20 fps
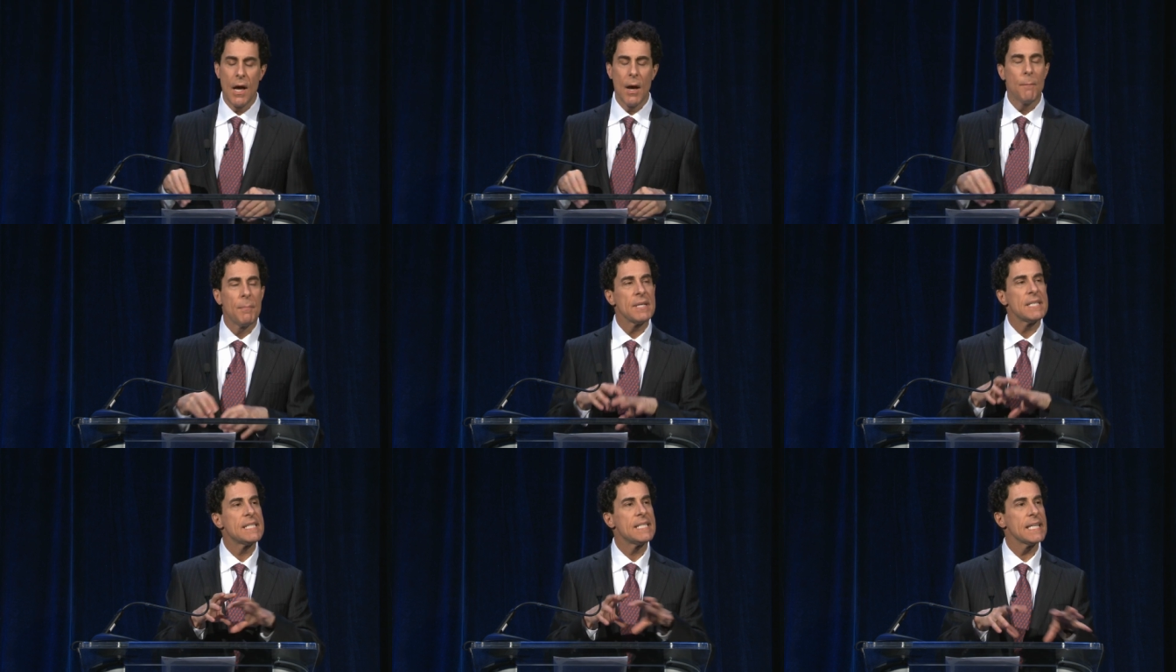
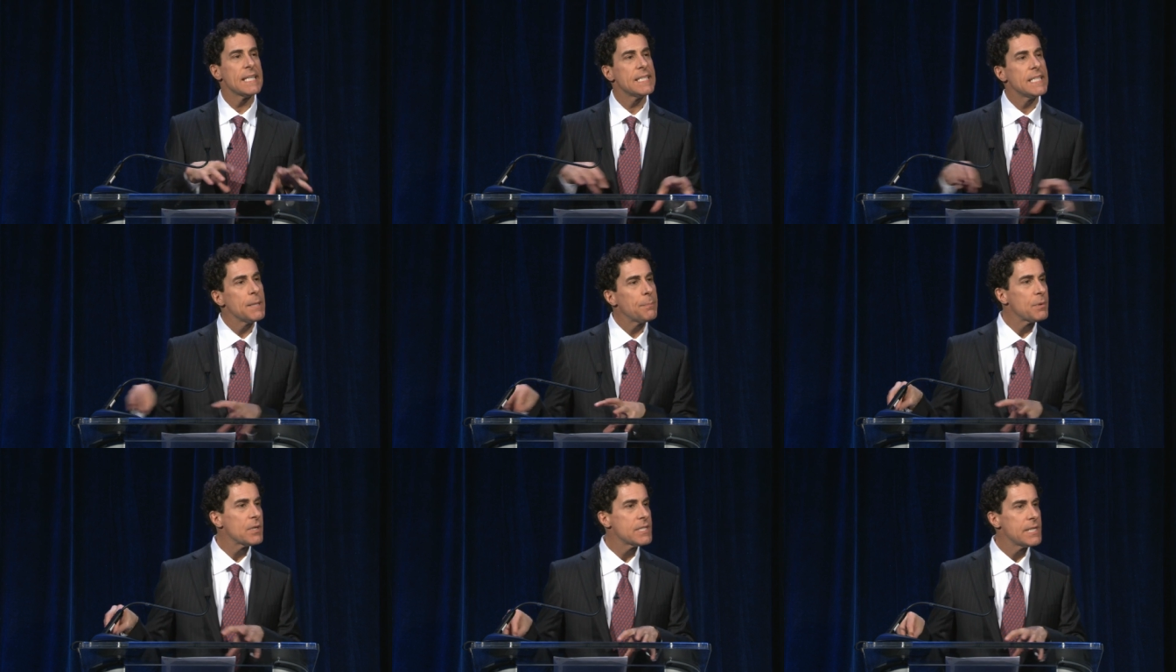but
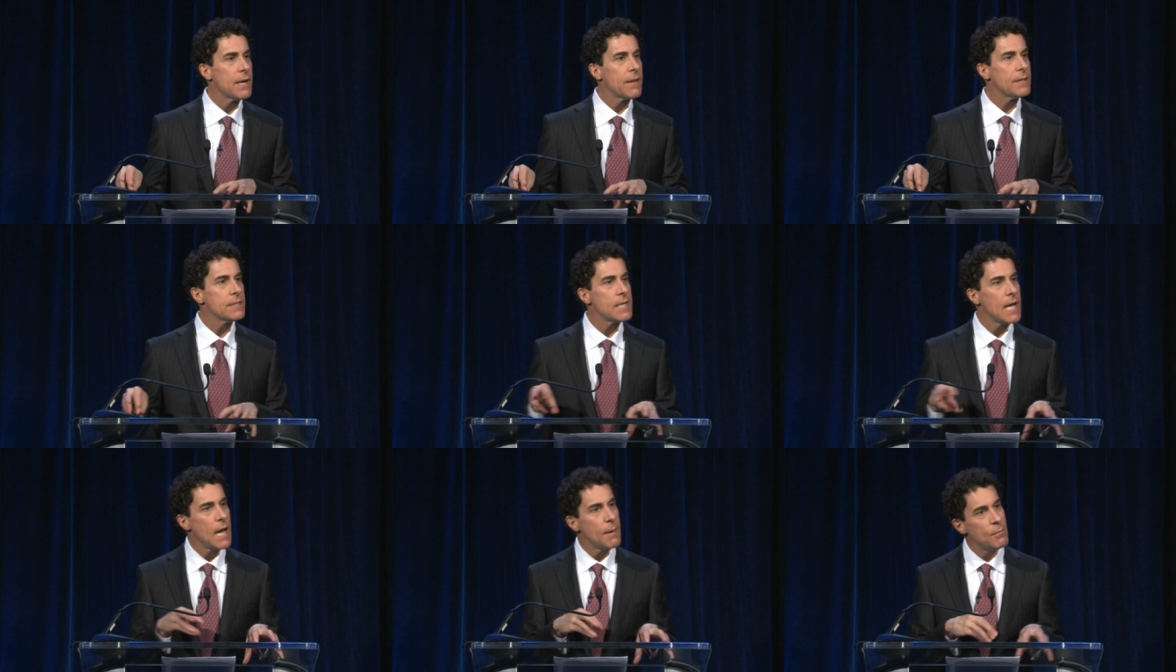60% of the
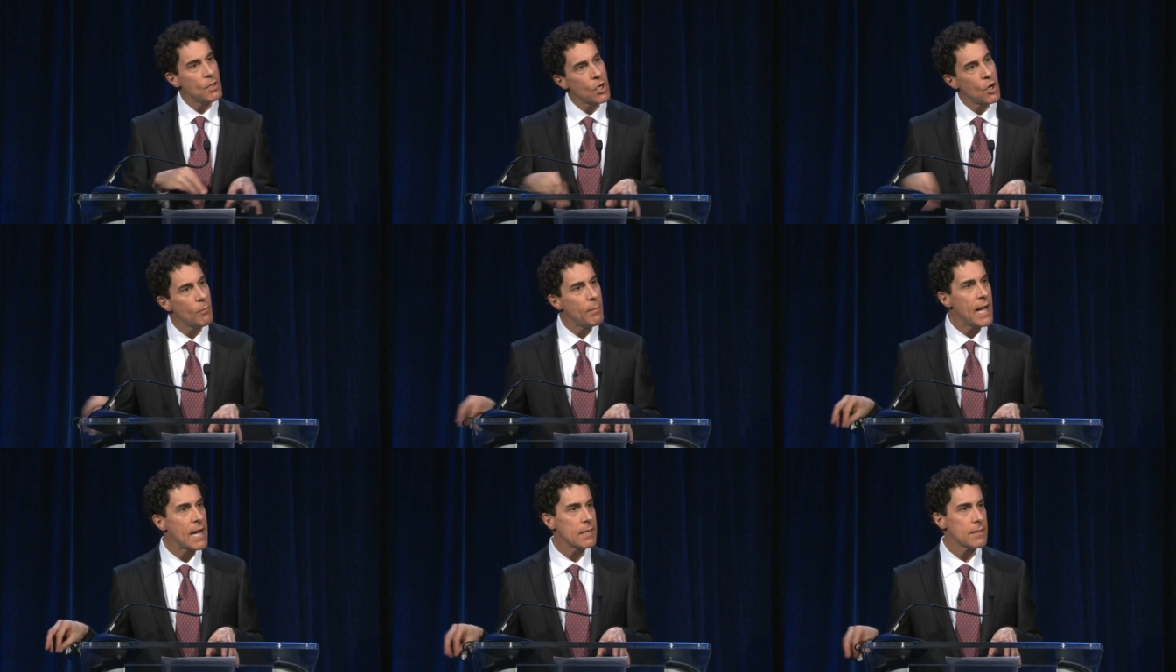time you go
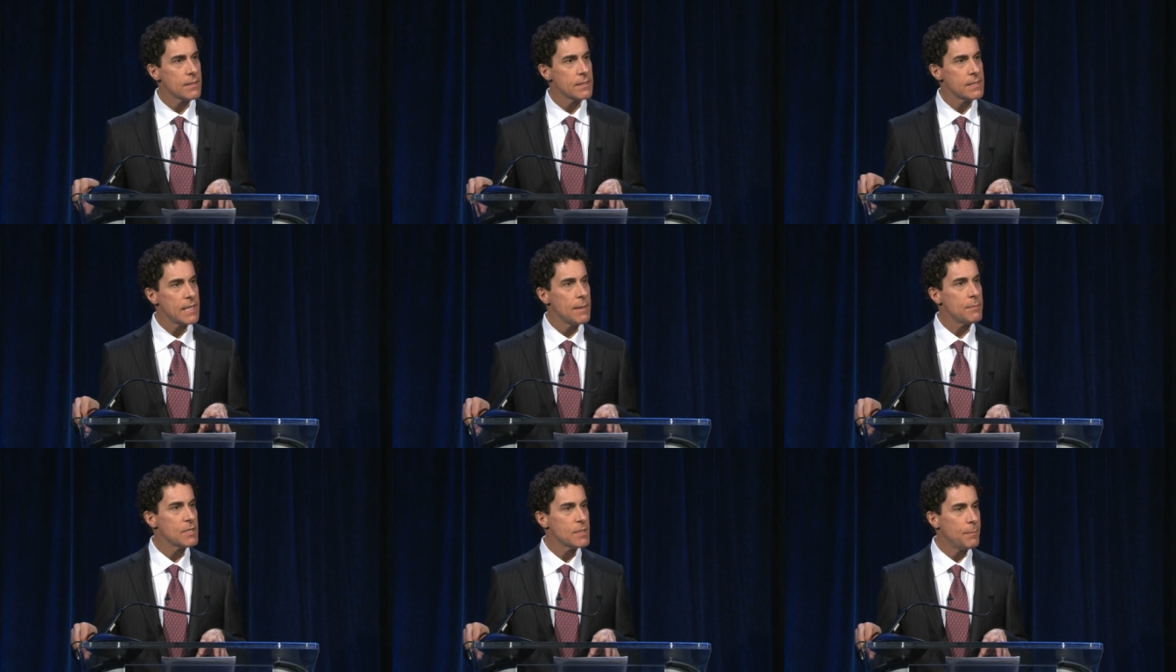back to the
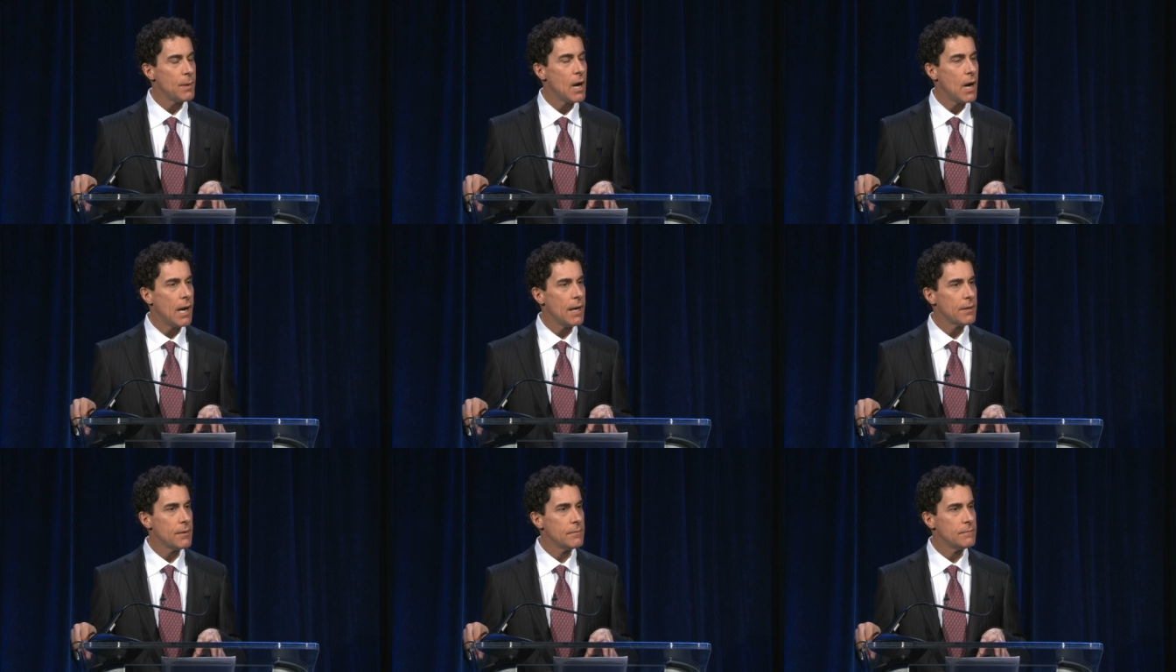same
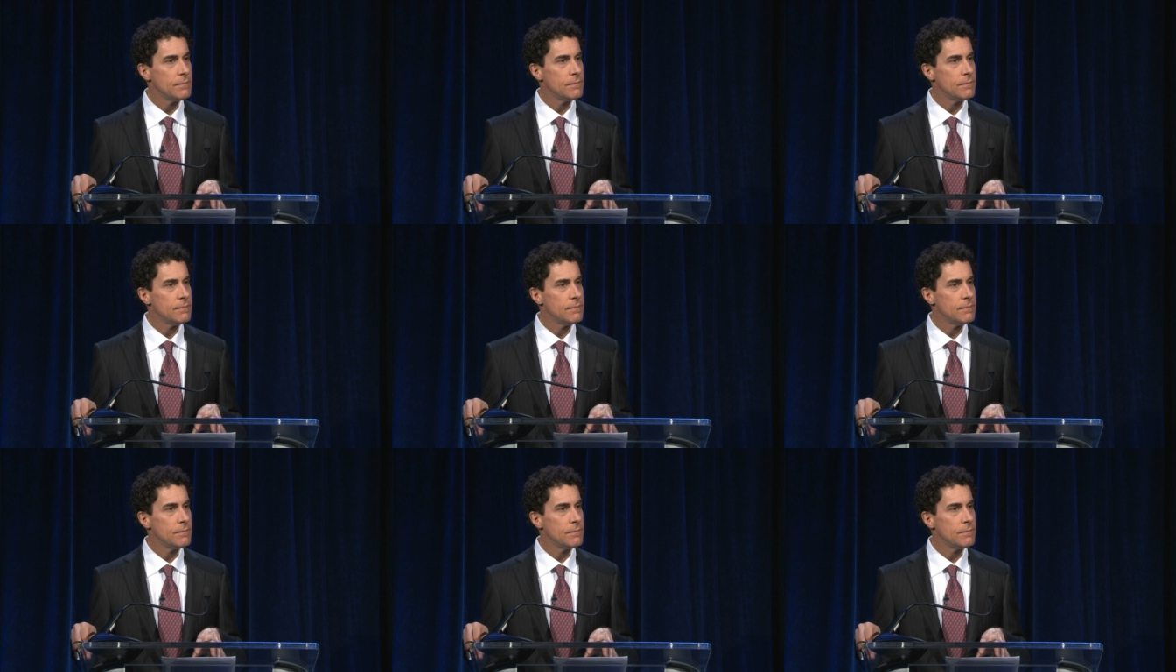spot.